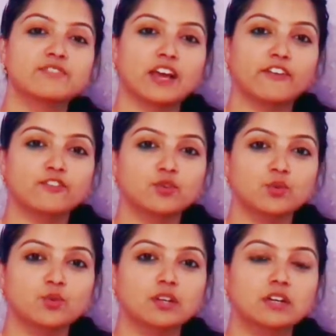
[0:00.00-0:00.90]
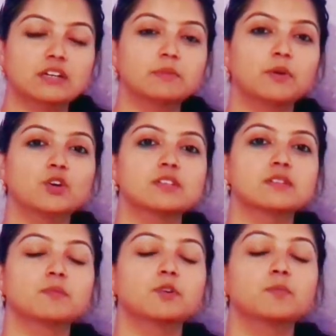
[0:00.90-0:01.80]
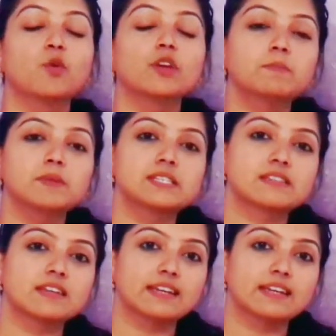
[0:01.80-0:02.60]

we have to learn about is about pollen-pistil